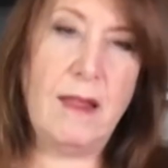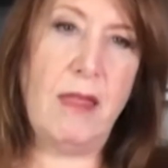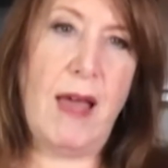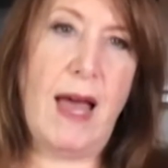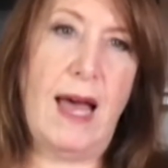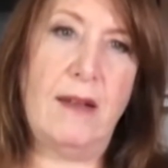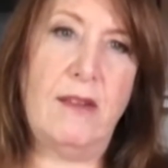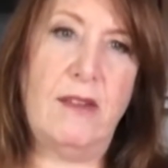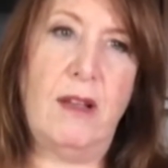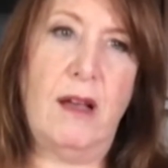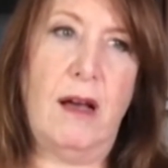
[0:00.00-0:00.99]
that
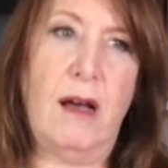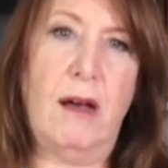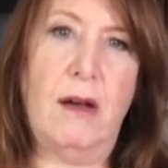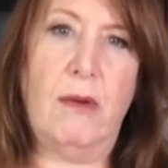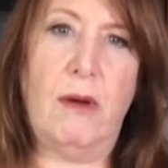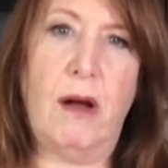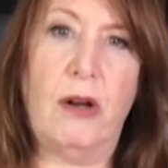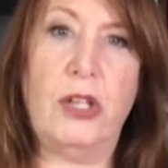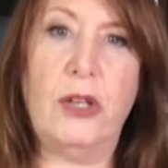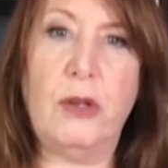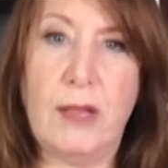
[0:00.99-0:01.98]
uh, are
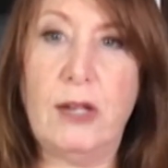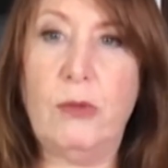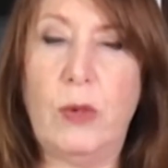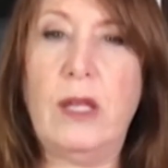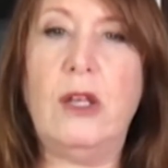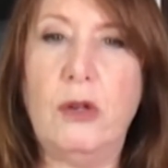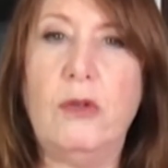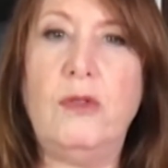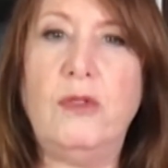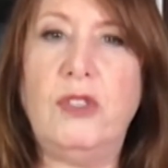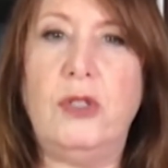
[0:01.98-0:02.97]
that we
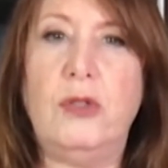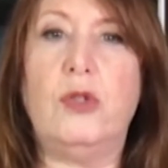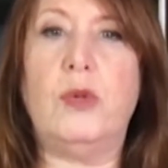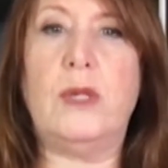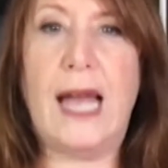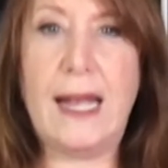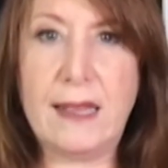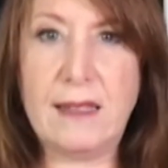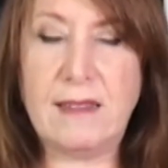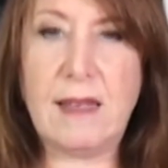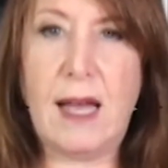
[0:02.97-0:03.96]
use to create the
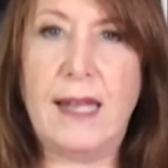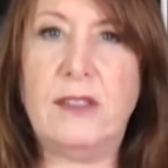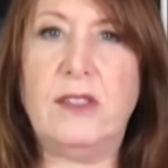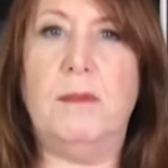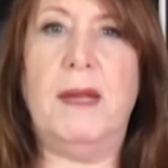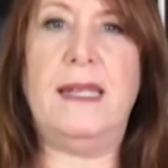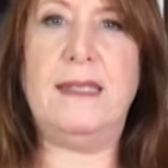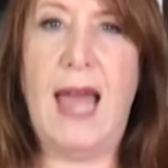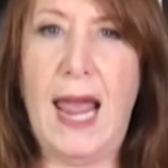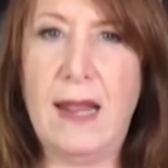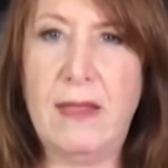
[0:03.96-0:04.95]
site, to
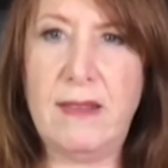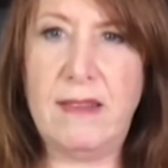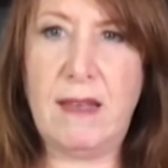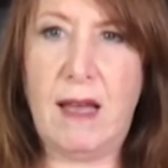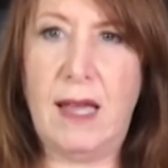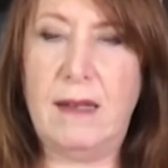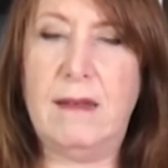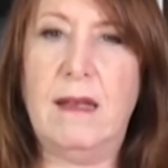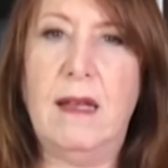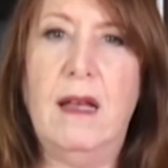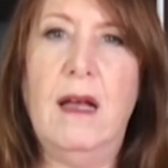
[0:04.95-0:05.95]
maintain the site.
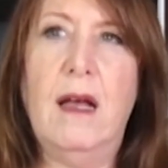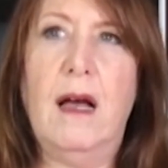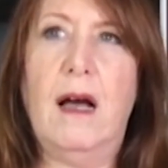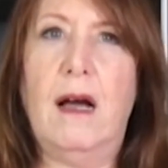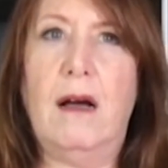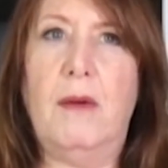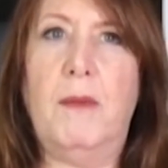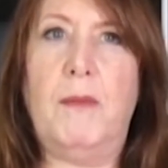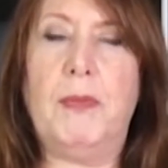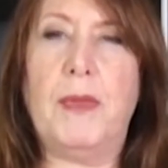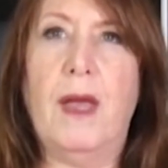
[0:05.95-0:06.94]

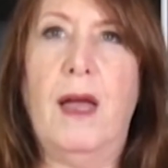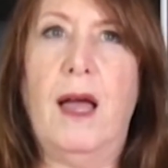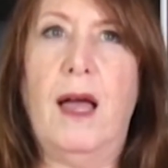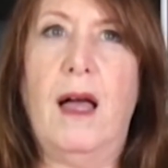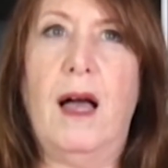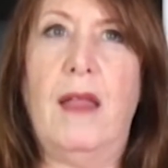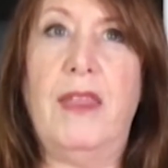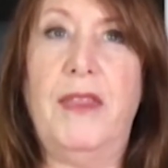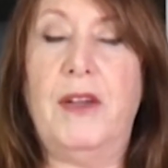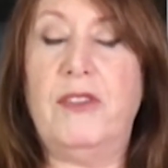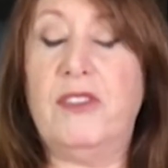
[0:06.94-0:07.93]
Um, then
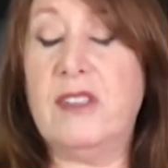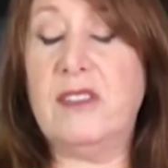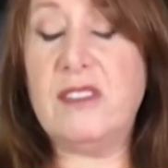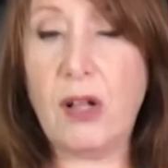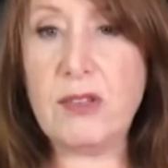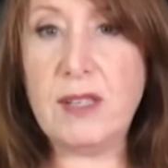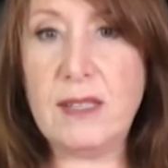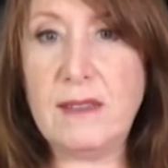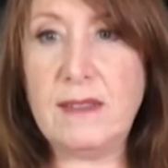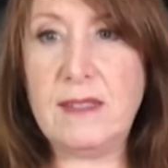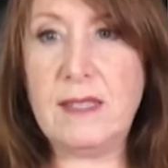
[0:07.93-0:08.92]
there's
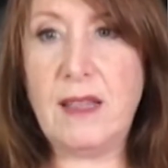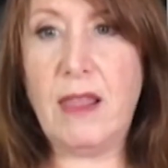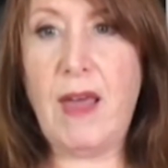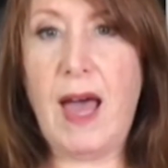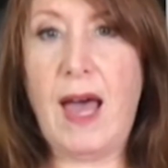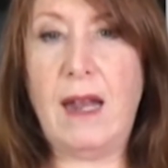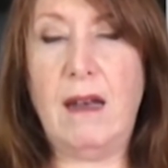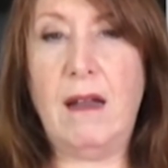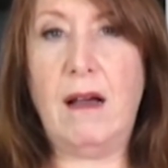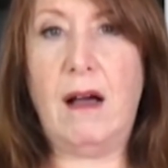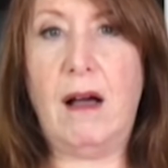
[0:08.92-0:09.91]
consultants that
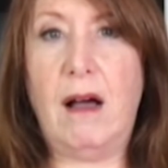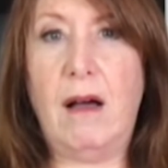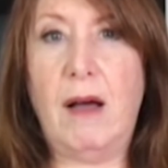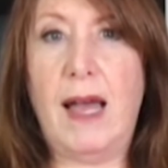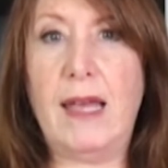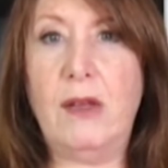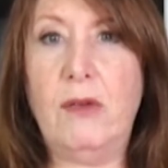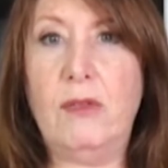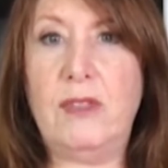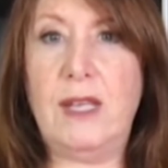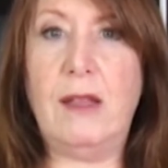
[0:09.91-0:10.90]
uh, I
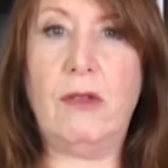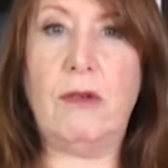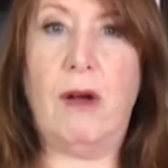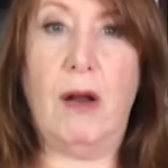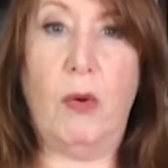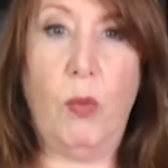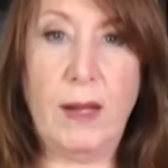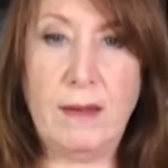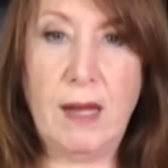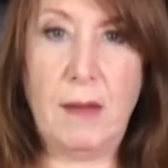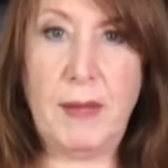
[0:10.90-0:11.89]
use either on a
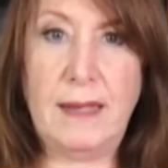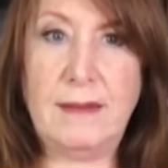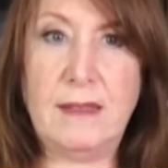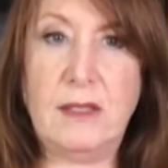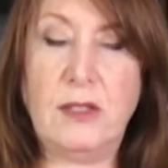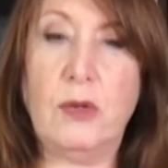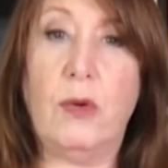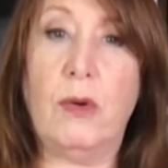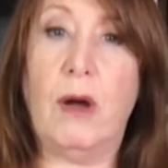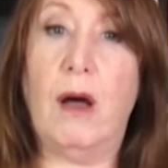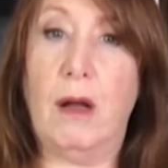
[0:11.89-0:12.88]
one-time basis
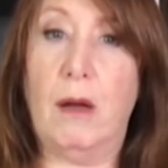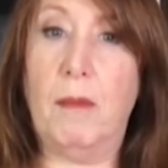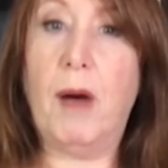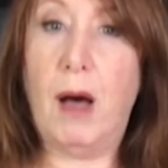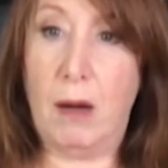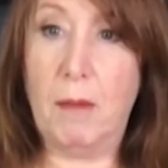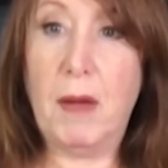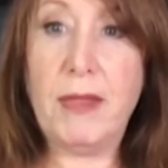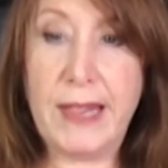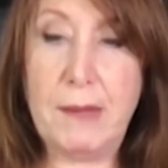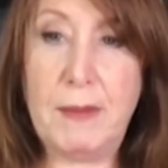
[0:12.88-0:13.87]
or on a on a
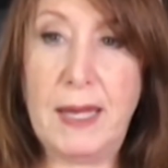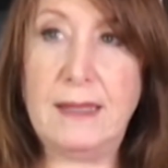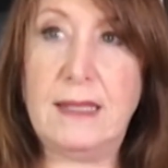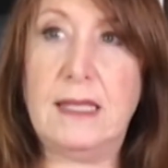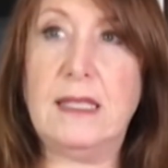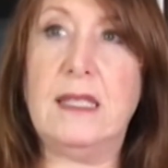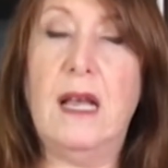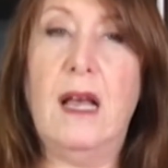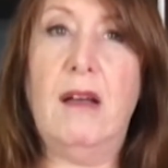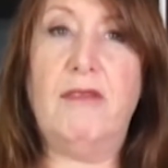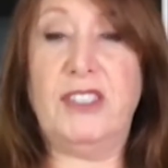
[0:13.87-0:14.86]
monthly basis
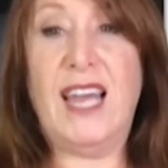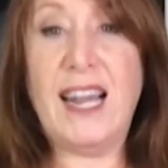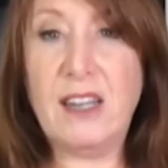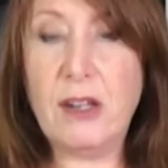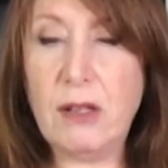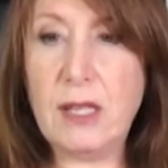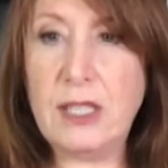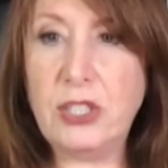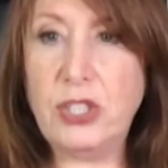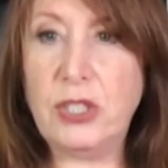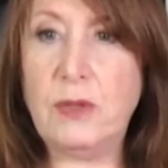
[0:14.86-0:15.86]
for technical
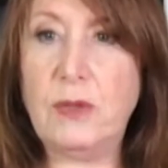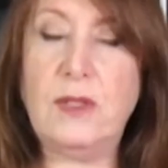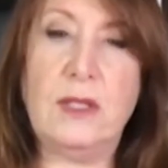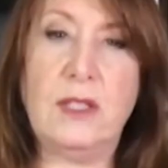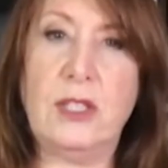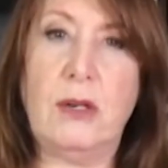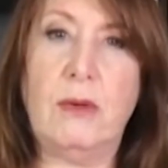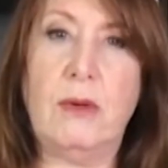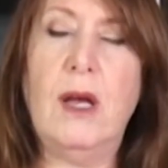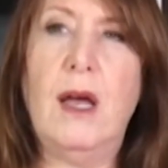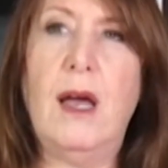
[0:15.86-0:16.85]
issues. So